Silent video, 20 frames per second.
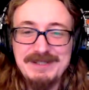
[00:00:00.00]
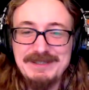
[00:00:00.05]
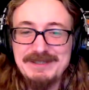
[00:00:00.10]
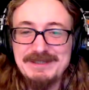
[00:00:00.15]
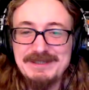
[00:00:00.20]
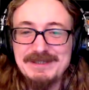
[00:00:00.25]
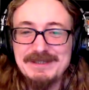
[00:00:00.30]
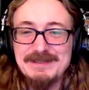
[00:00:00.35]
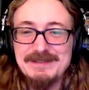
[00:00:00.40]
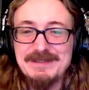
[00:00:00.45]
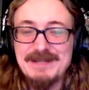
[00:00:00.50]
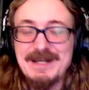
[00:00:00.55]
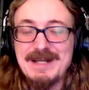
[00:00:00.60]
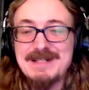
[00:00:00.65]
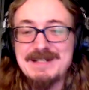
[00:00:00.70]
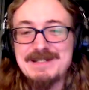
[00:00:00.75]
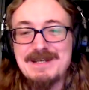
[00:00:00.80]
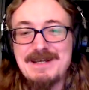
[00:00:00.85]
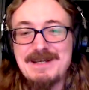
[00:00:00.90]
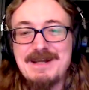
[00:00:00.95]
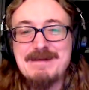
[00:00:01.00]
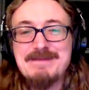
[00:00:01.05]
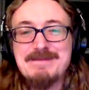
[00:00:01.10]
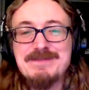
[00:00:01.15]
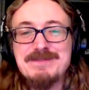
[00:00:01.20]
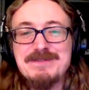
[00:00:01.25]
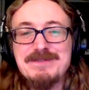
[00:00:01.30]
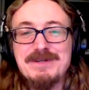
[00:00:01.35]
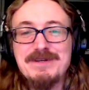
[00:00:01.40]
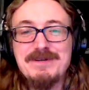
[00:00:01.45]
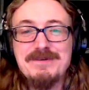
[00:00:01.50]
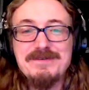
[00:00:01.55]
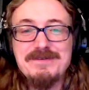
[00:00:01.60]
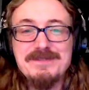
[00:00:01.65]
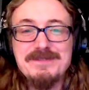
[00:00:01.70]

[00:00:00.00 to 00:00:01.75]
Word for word: She did Task Times in Tone